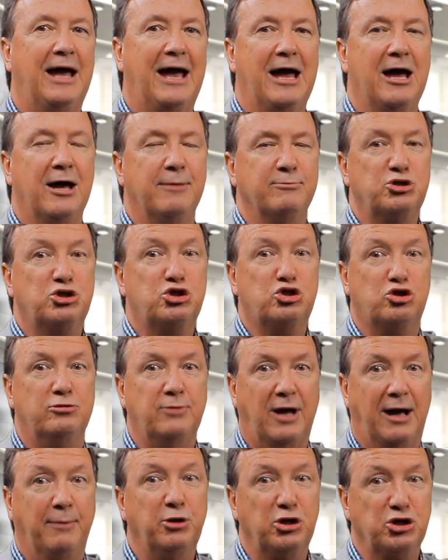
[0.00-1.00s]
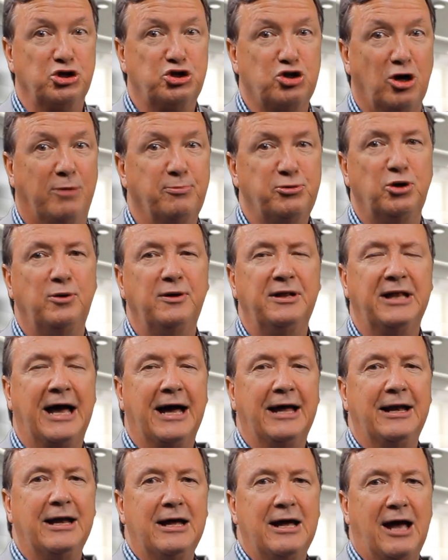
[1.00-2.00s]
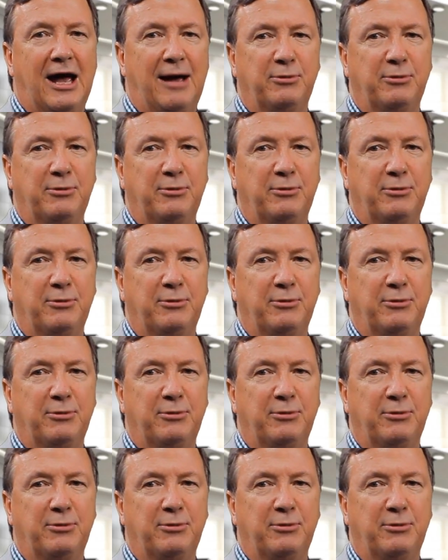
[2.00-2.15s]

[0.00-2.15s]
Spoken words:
I'm going to stop doing that.